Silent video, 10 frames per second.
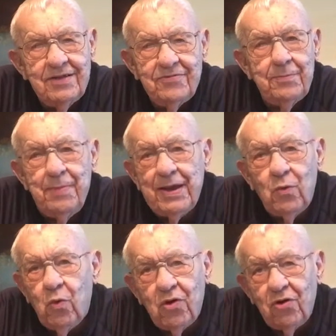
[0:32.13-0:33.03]
the big
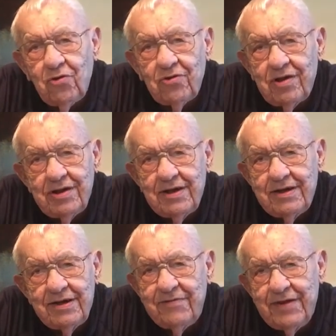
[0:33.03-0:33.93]
world
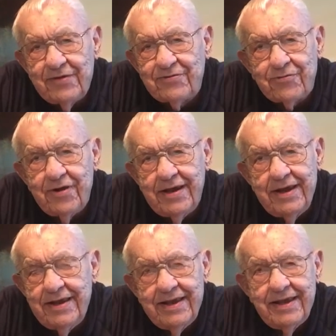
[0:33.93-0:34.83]
of
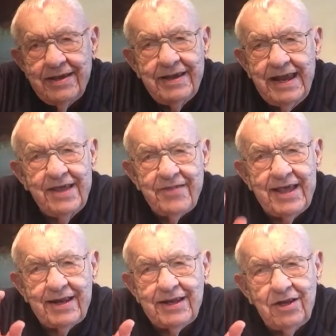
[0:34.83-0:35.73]
history and
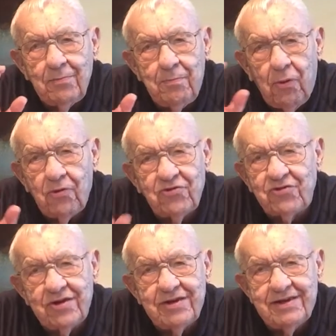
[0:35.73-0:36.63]
that little
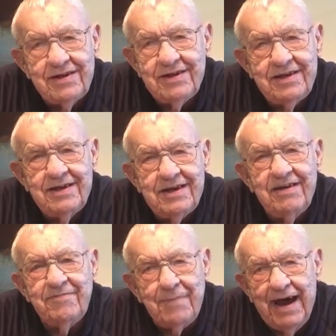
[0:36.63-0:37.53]
portion
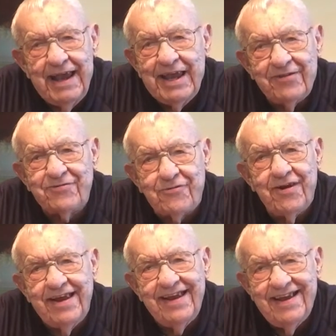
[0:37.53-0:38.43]
of my
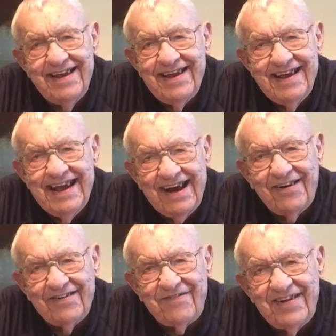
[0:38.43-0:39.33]
history,
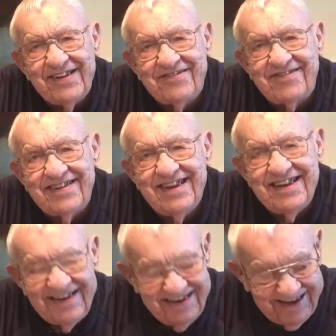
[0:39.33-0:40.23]
how it fits
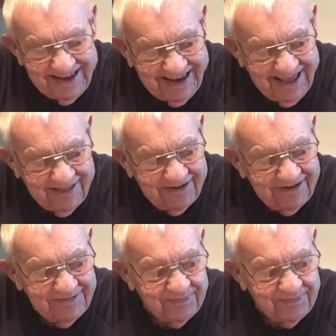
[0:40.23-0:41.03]
together.